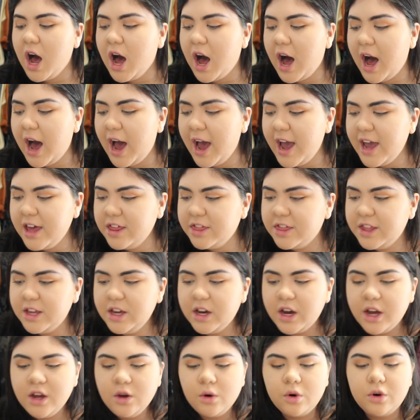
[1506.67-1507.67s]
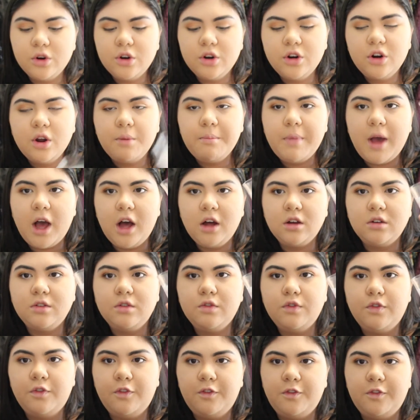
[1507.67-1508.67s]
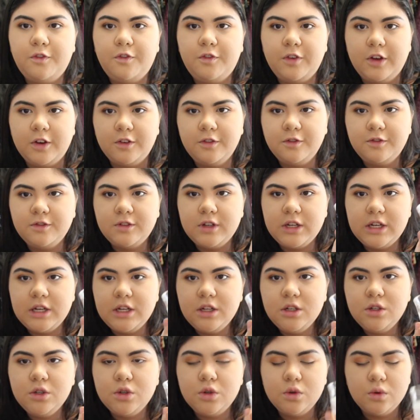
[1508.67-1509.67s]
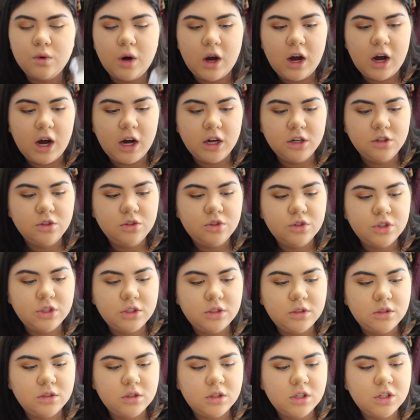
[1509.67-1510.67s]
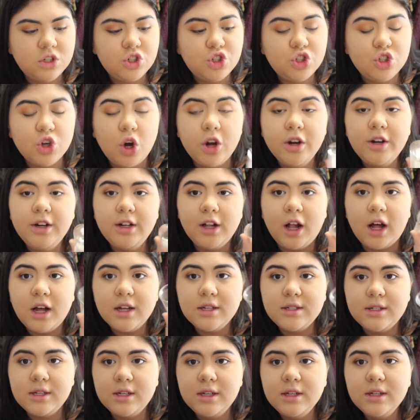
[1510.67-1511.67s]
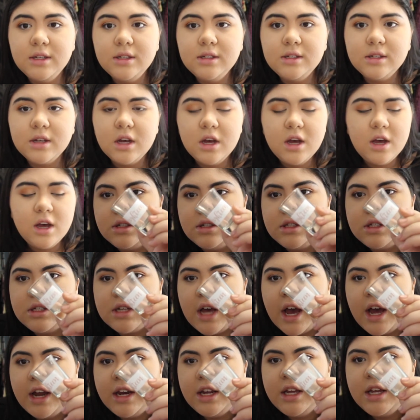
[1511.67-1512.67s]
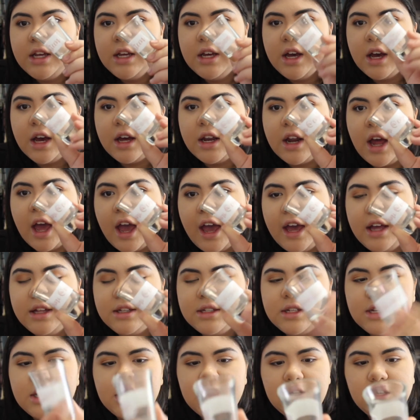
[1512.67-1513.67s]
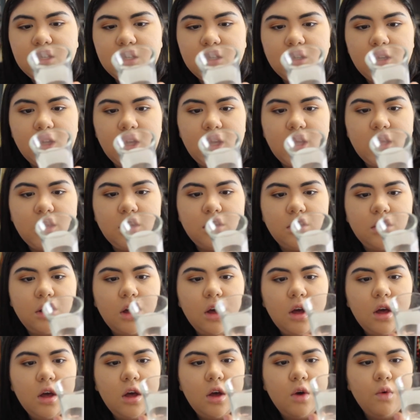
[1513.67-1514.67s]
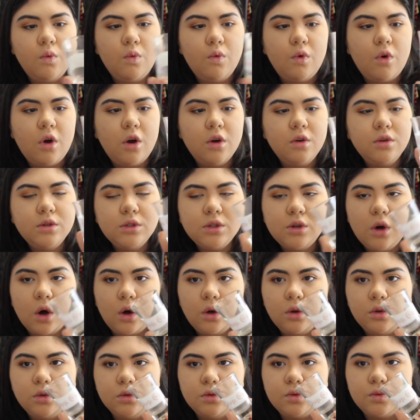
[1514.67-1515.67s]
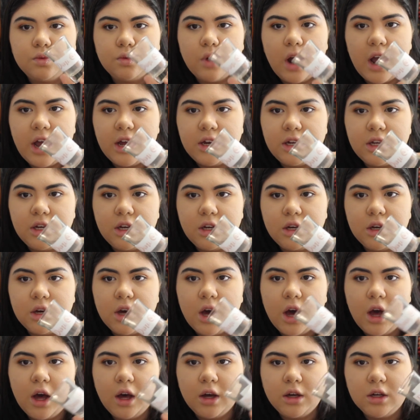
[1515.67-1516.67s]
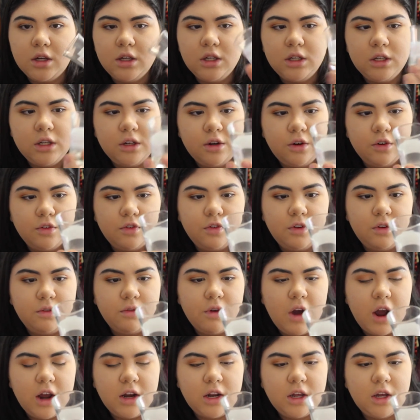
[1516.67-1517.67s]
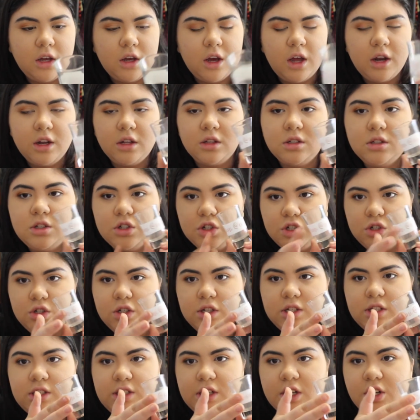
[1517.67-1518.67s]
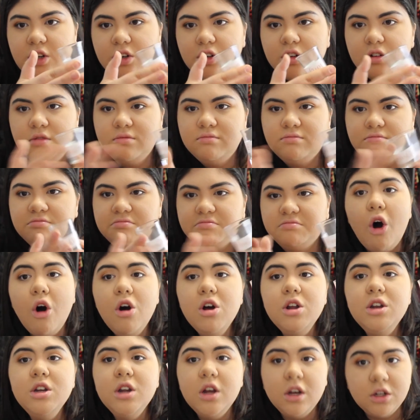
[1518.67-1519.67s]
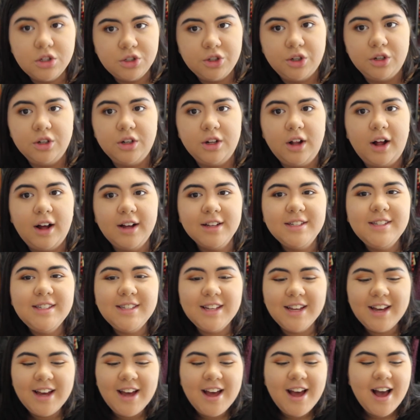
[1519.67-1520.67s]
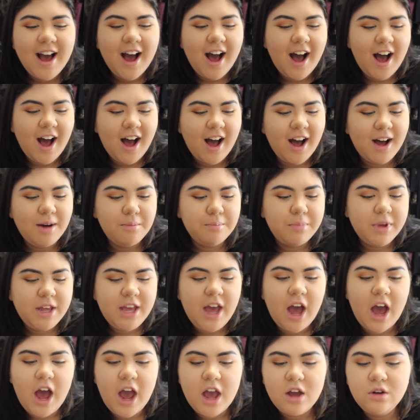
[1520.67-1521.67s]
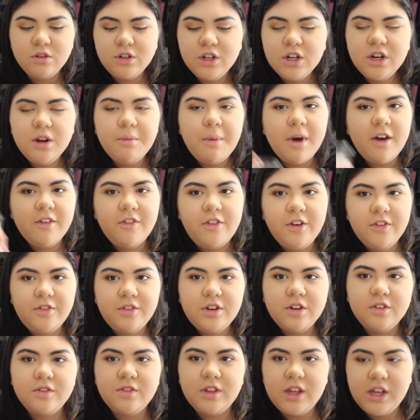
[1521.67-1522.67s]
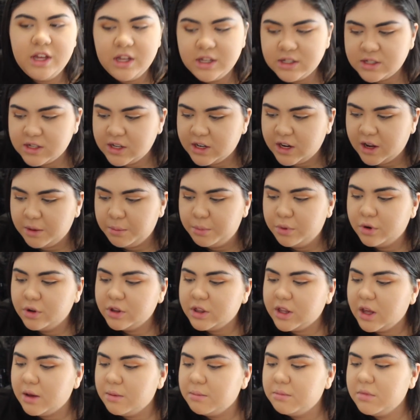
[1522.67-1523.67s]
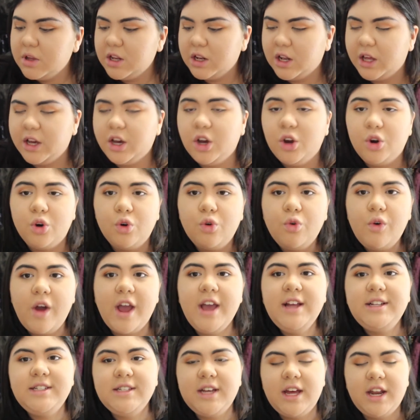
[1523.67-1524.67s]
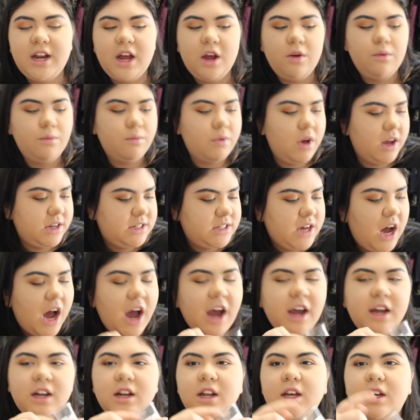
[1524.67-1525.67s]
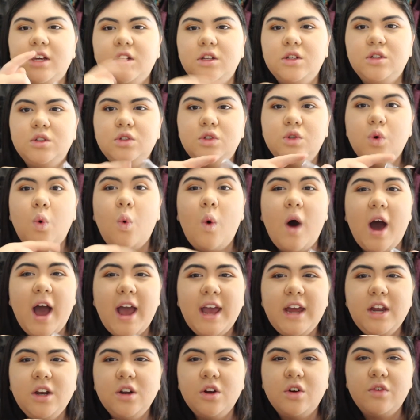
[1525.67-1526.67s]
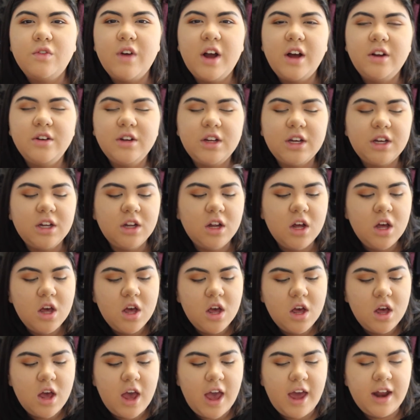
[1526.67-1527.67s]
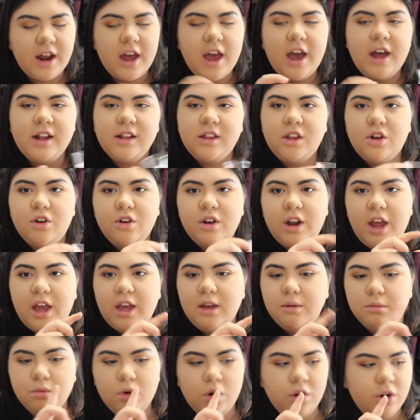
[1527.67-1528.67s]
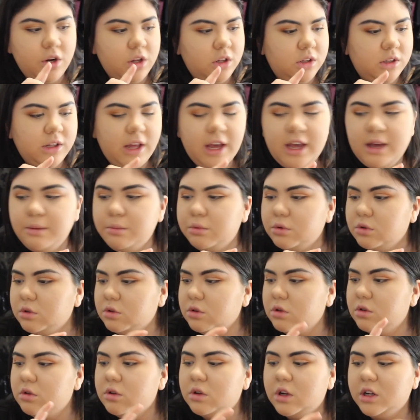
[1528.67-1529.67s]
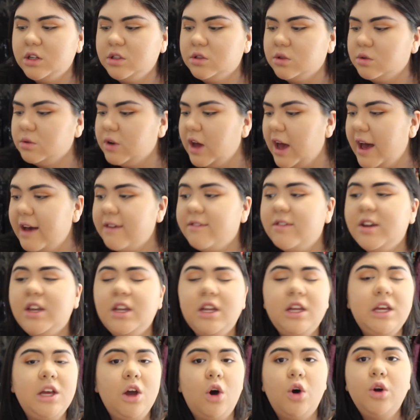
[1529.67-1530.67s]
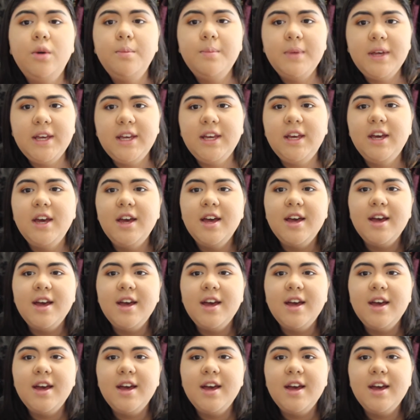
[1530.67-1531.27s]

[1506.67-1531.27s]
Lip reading: I think I ordered about 50 to 100 shot glasses. Dani at 18 in rose gold writing, calligraphy writing, and it's just a sticker on a shot glass. But yeah, I ordered about 50 of these and I put them in like a crate, and I tied like twine around it, and I had their name on a label. I don't have any on me.